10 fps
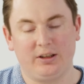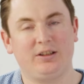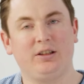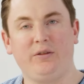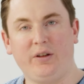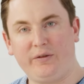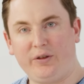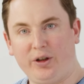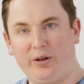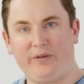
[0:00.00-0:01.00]
just leave it in
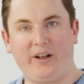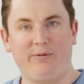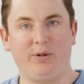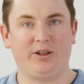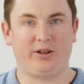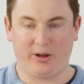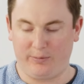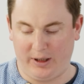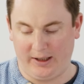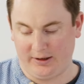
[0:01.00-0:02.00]
for another 5 minutes to
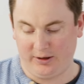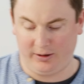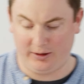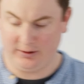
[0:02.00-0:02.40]
come back to it.